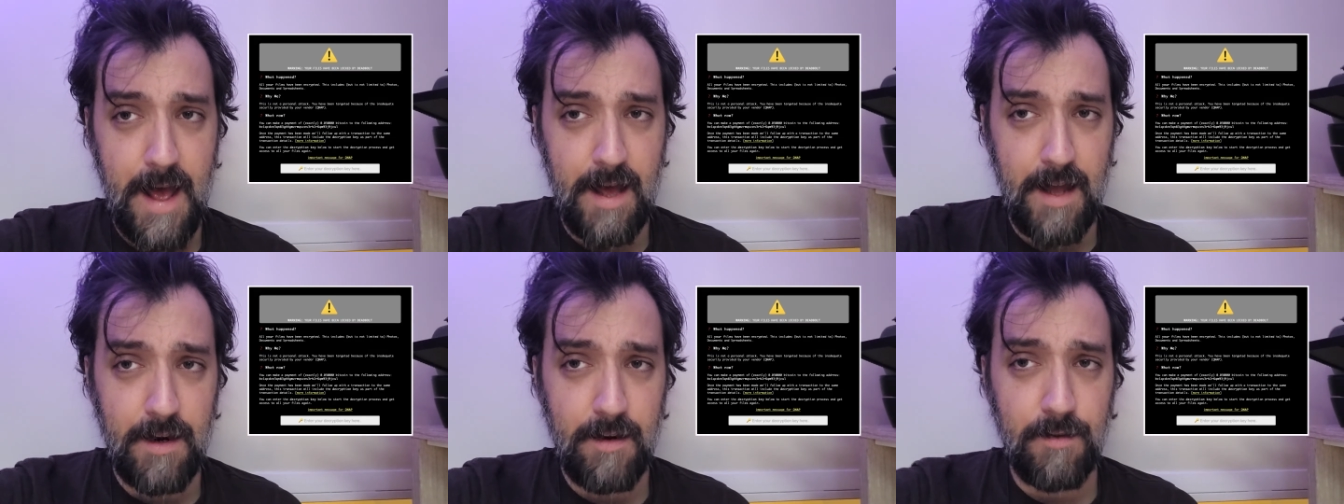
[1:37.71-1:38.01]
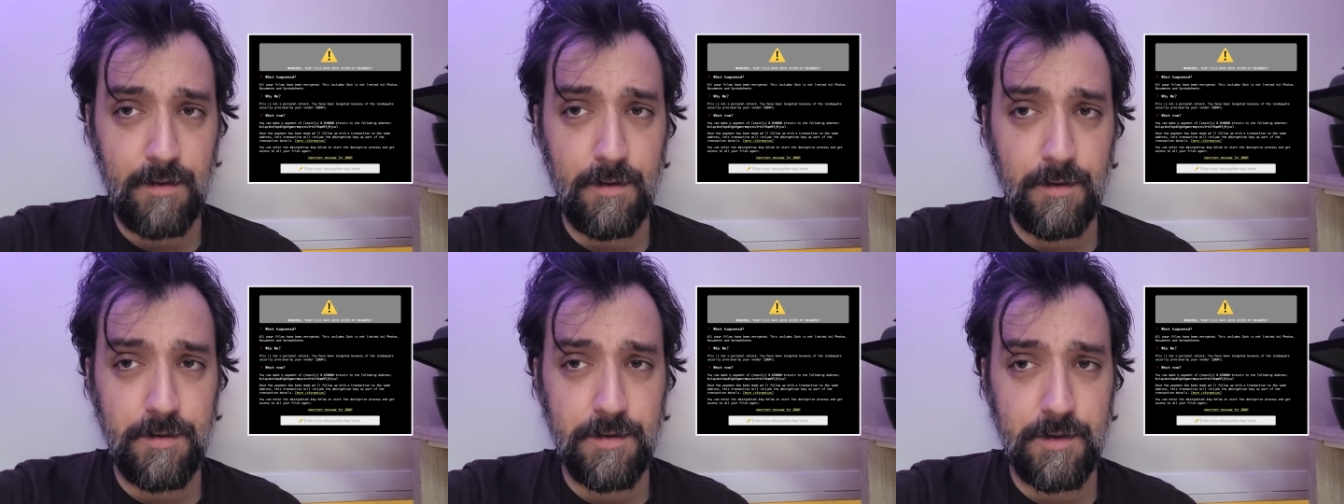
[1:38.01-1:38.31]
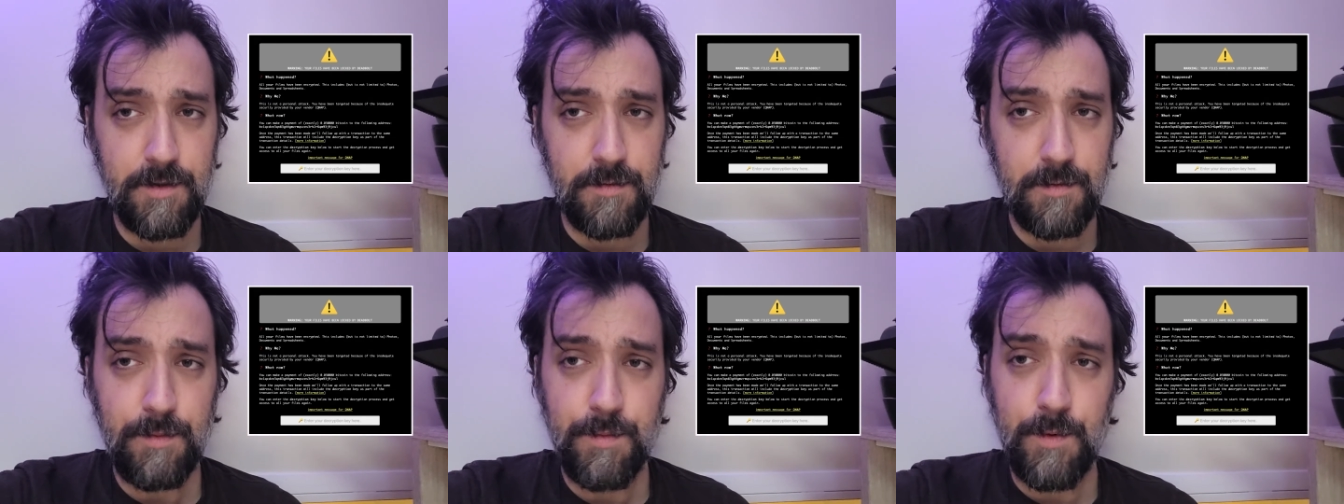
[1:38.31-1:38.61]
and
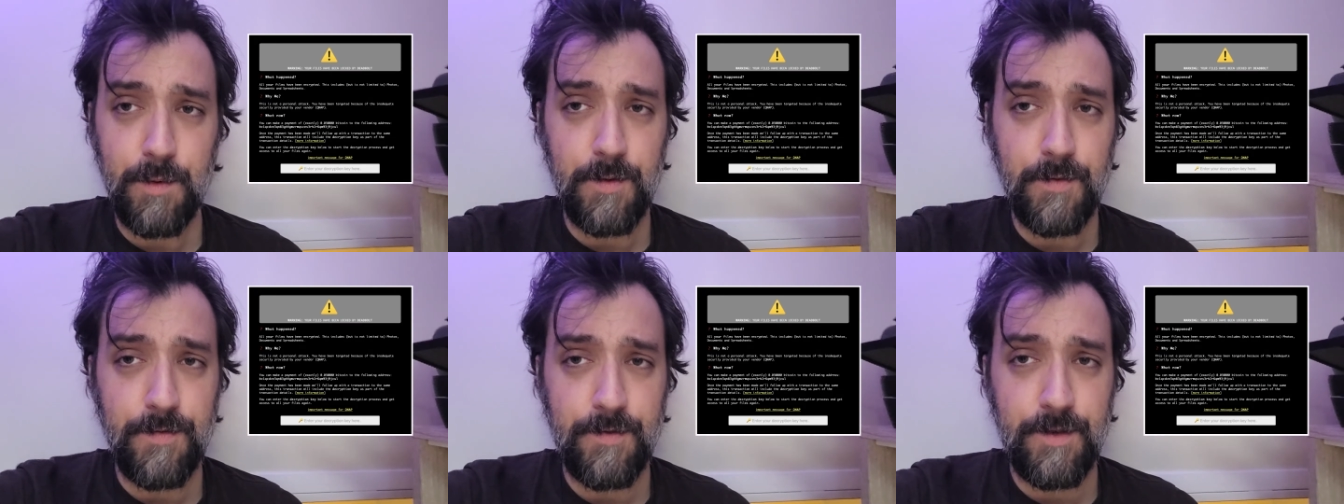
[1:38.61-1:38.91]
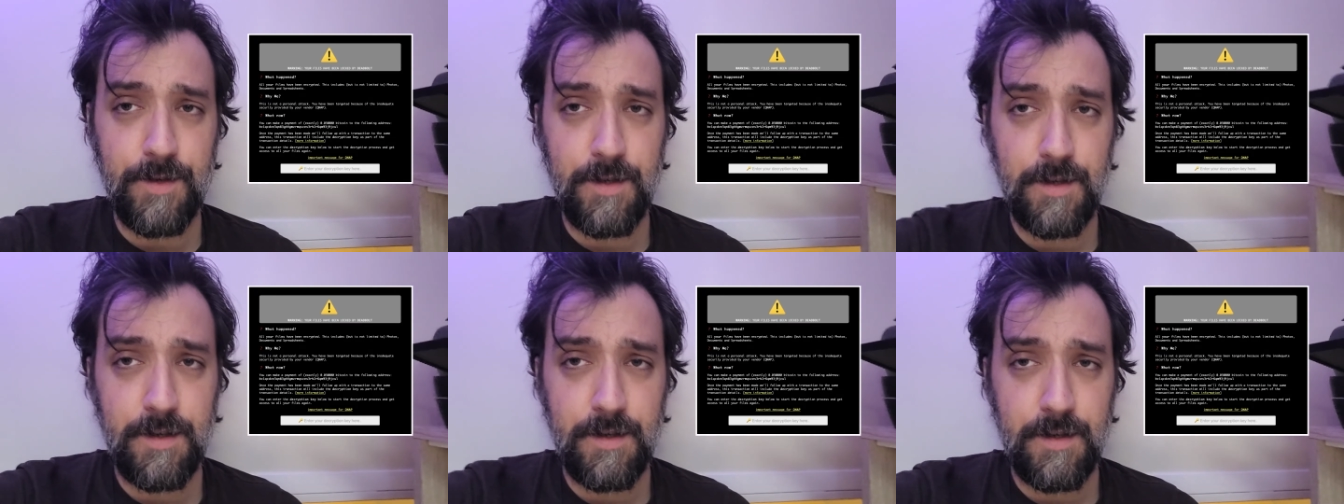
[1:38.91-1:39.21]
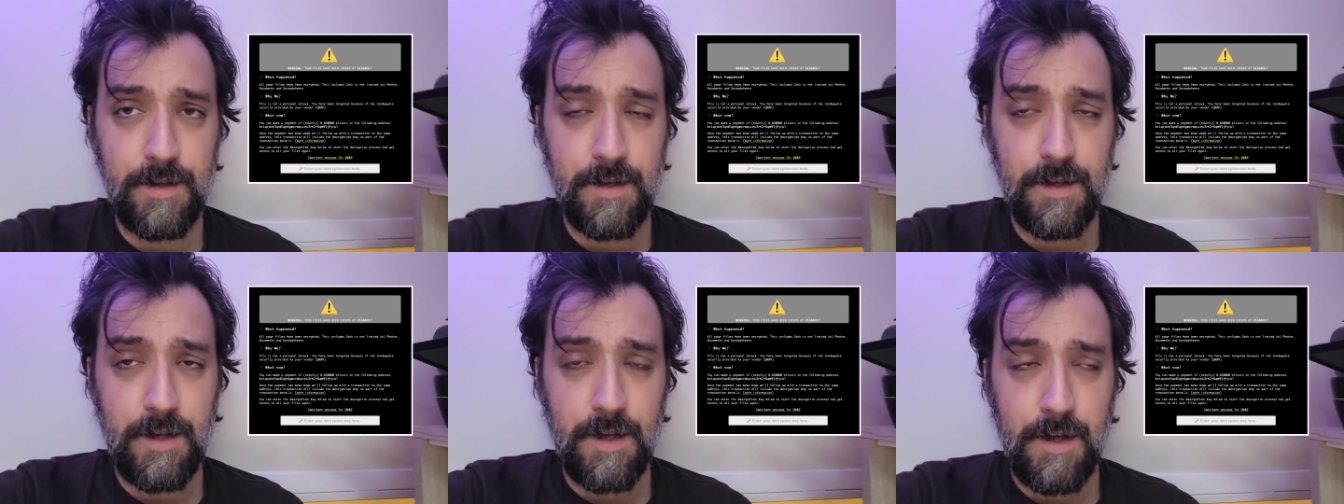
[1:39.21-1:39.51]
also removed
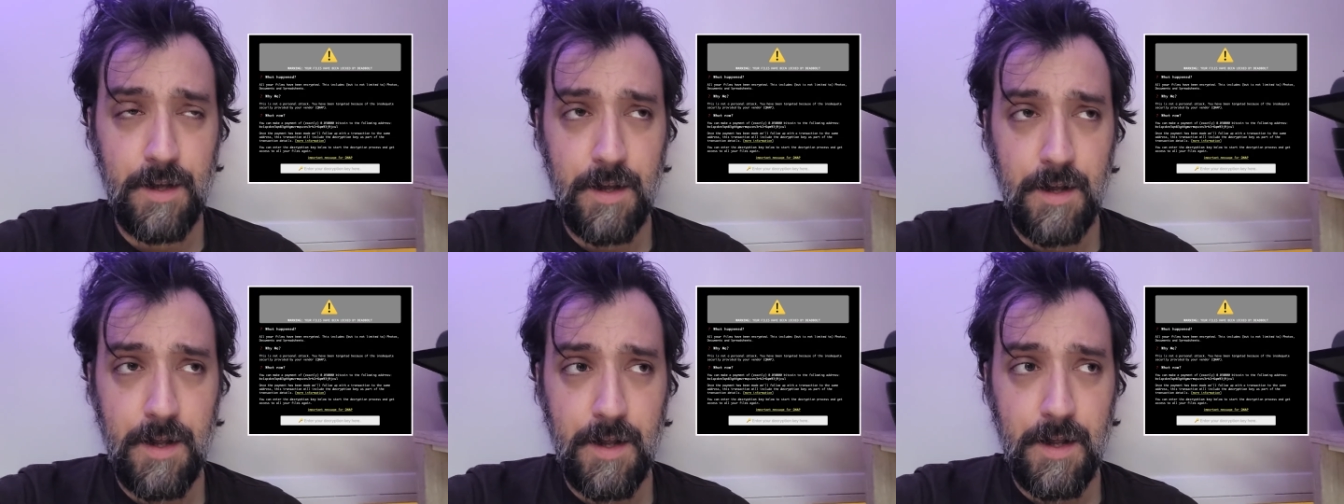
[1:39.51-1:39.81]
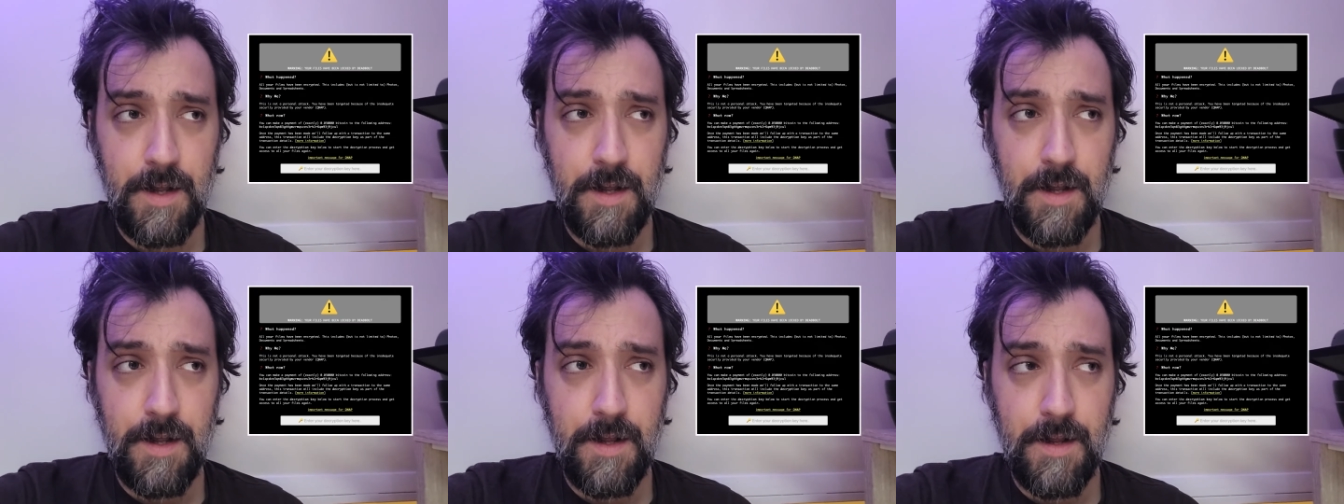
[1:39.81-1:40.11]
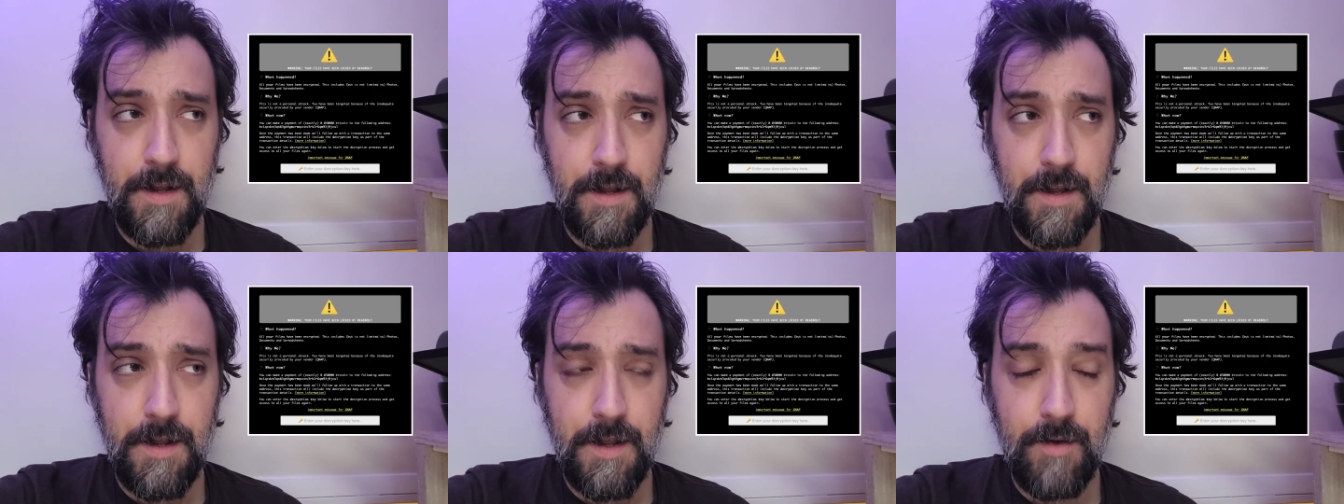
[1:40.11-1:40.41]

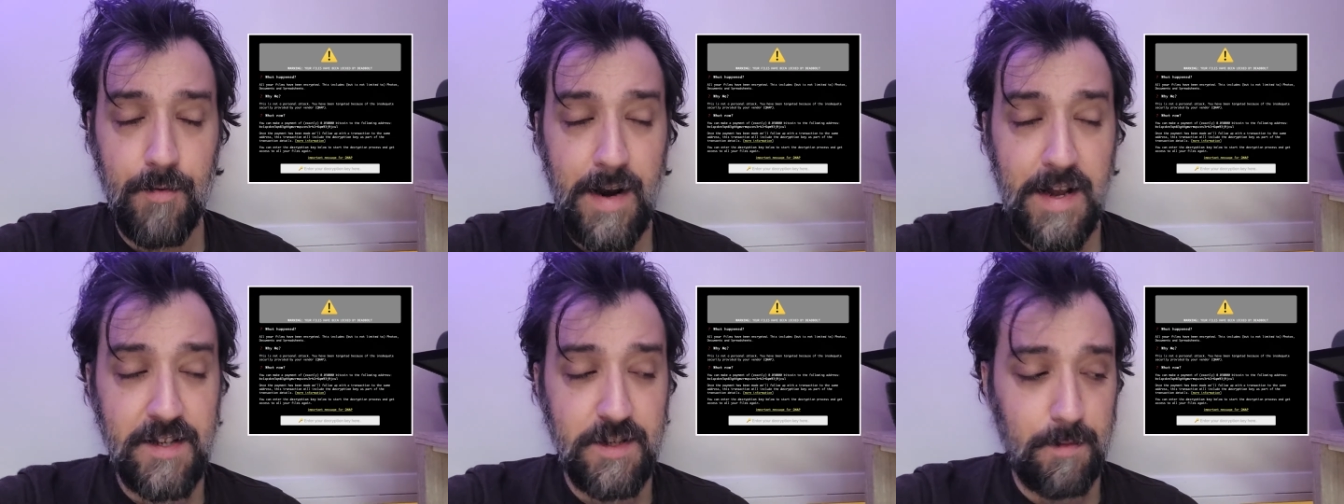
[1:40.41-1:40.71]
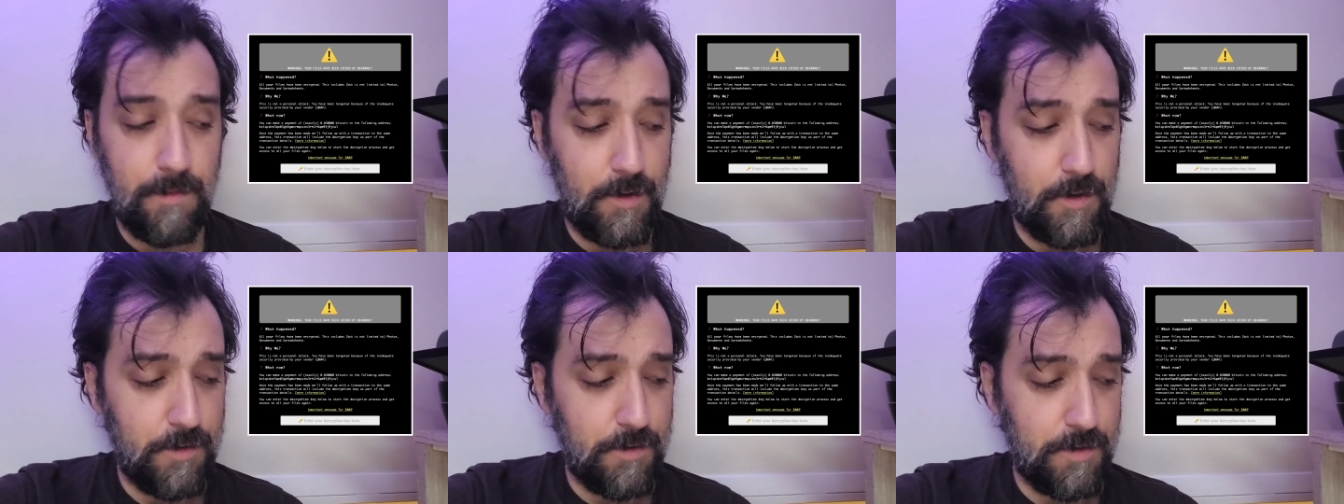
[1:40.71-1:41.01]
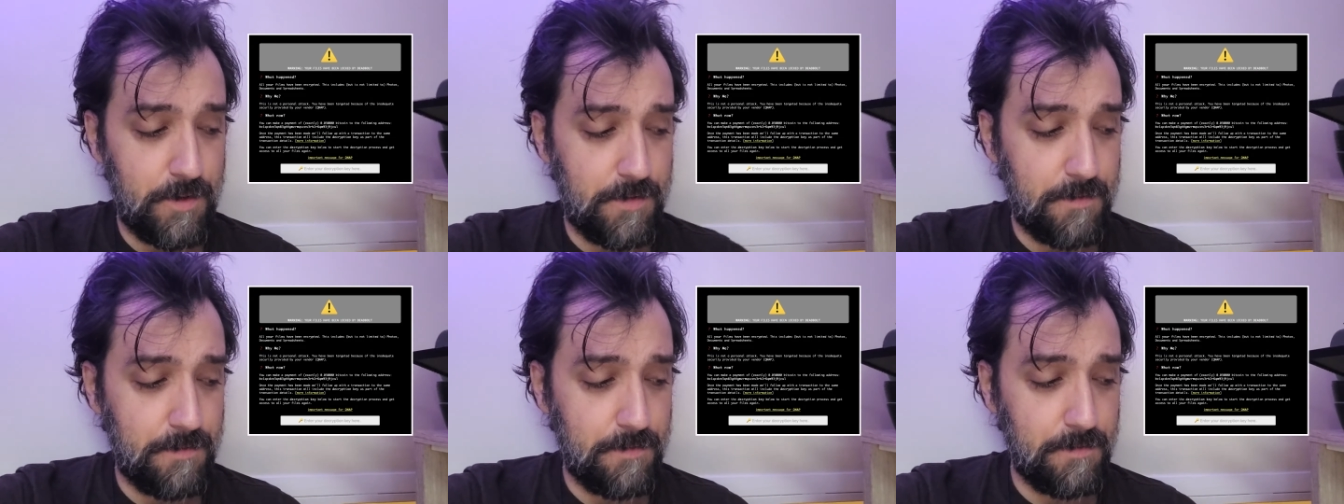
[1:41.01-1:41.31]
the ransom
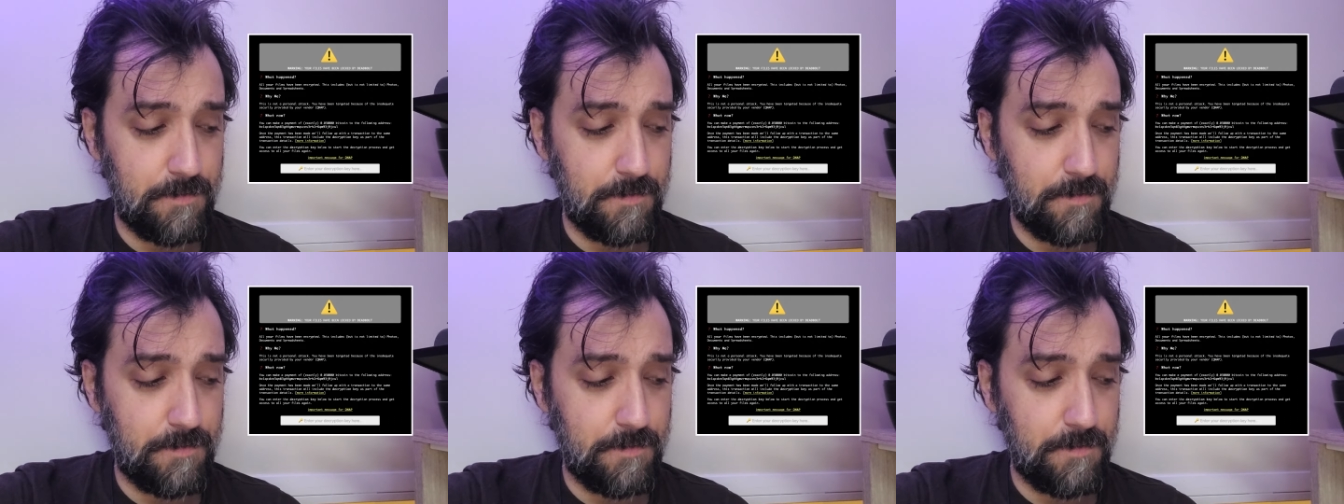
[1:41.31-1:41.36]
note,